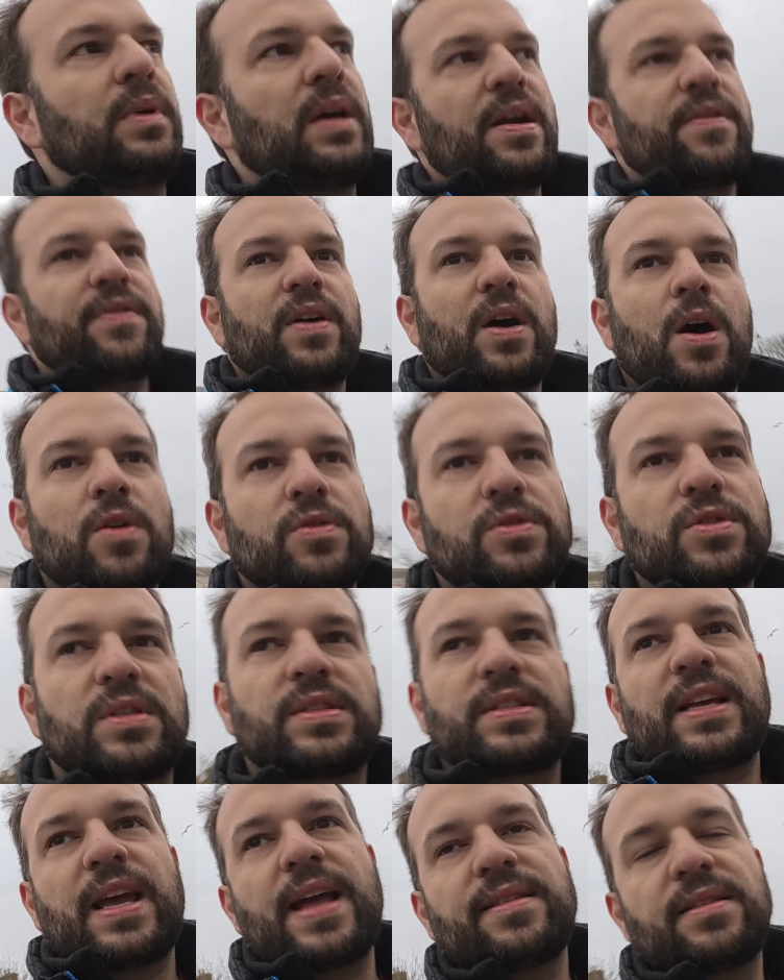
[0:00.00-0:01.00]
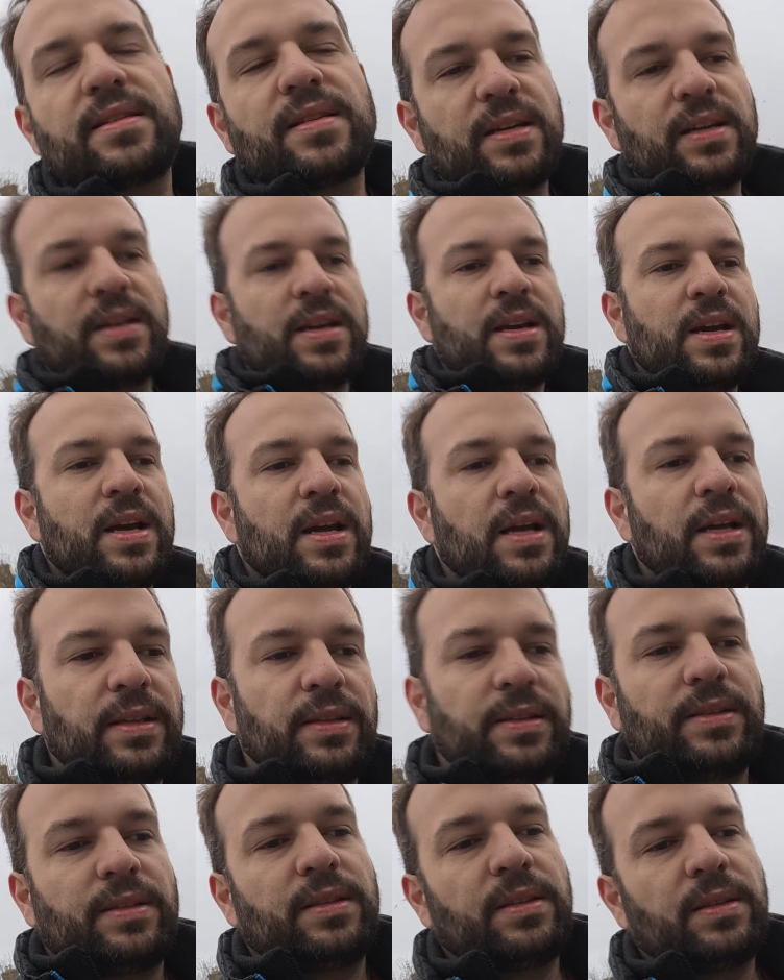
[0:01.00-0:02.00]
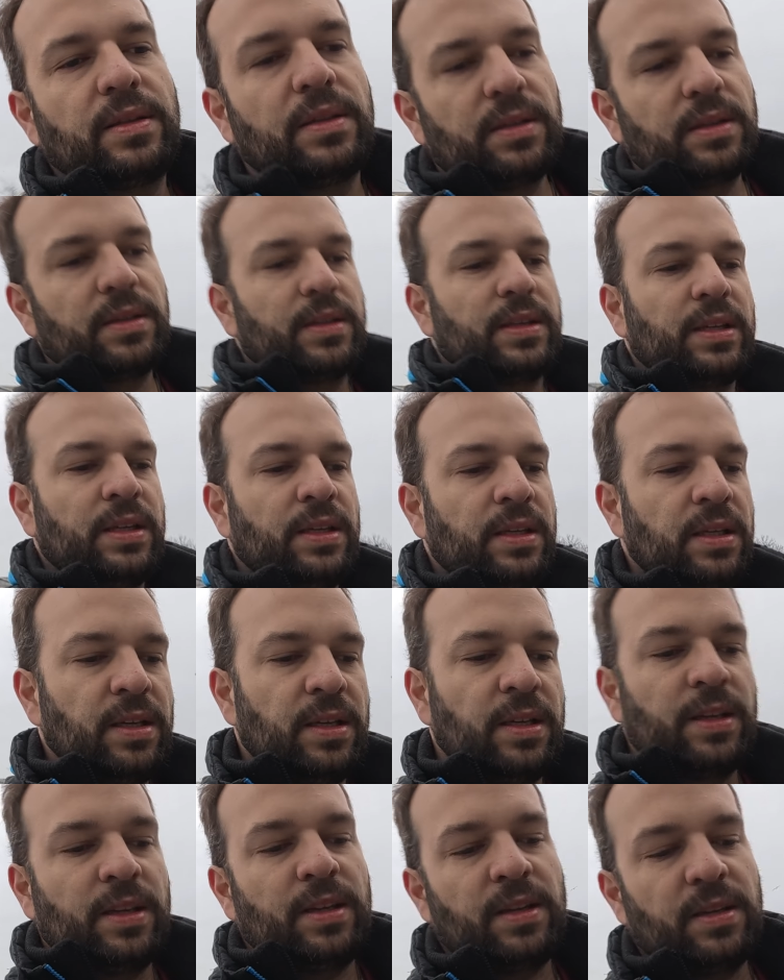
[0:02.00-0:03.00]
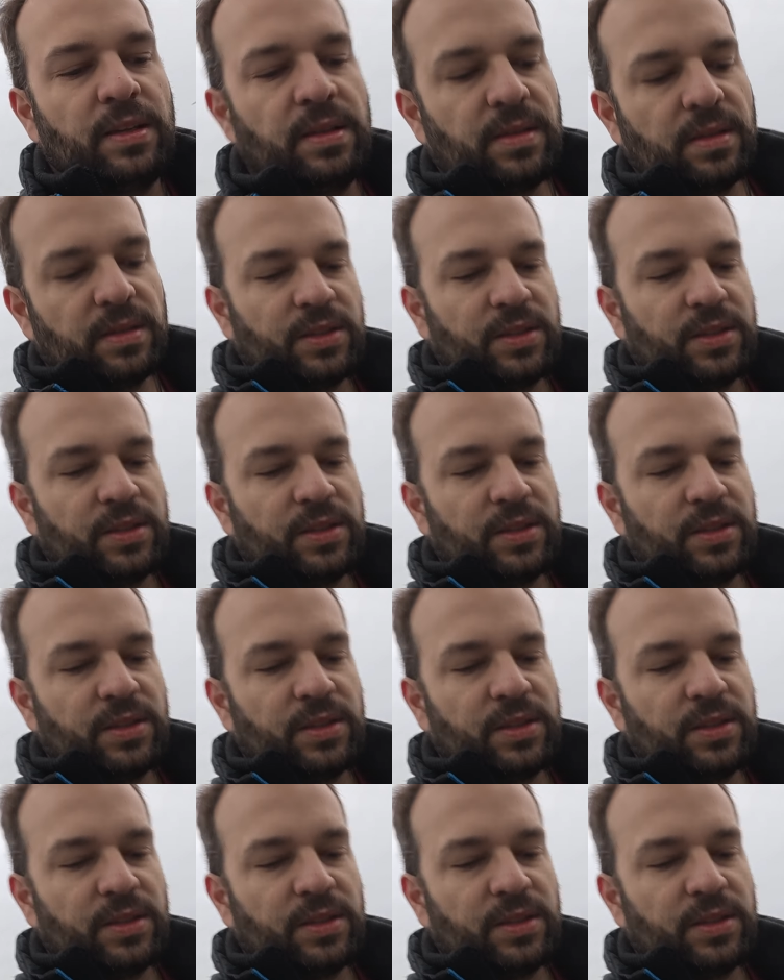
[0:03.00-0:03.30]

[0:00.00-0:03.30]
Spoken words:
I've also set the